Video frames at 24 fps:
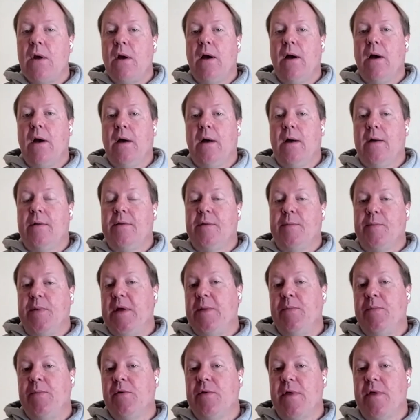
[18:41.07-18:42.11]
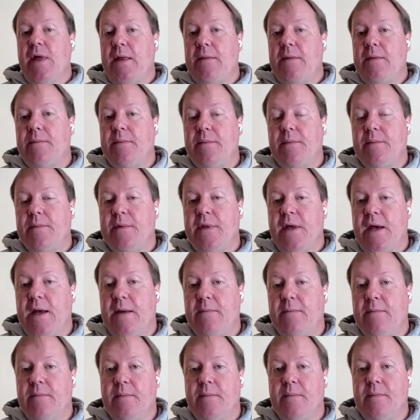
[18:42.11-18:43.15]
The people that
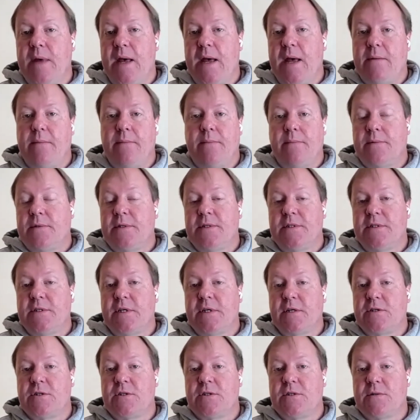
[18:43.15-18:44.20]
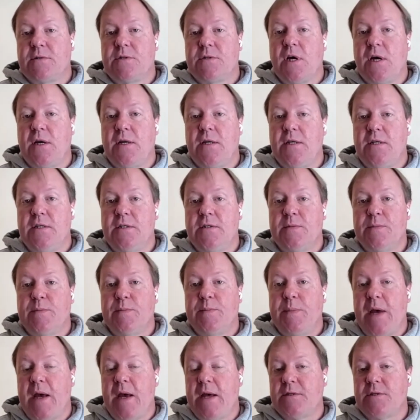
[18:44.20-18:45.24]
met the 6 Chinese
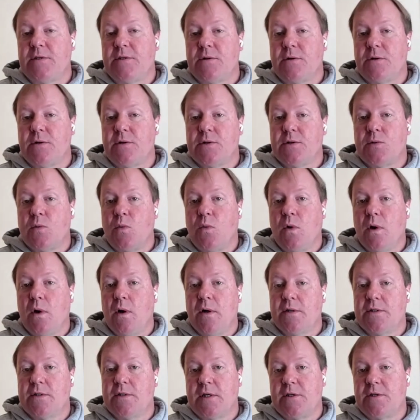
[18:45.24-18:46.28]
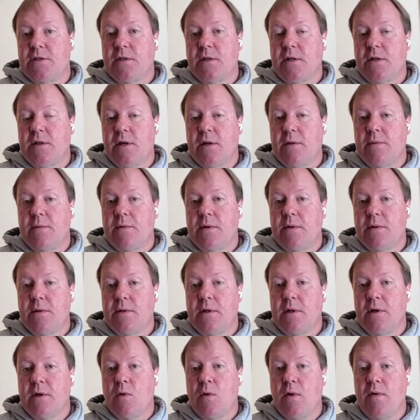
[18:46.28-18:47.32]
passengers were essentially the
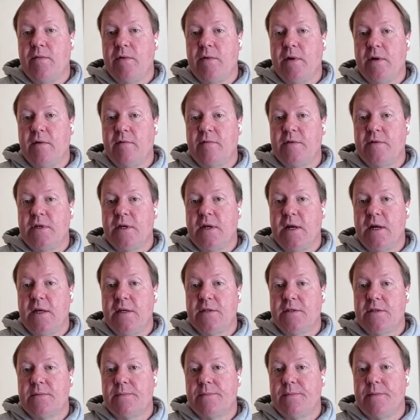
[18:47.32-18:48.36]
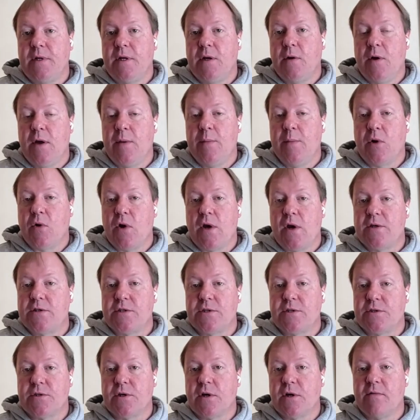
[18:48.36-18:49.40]
equivalent of today's,
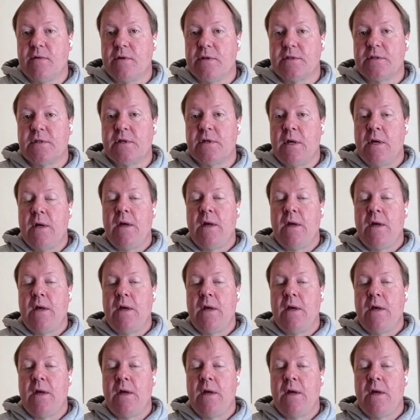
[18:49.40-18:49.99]
immigration service.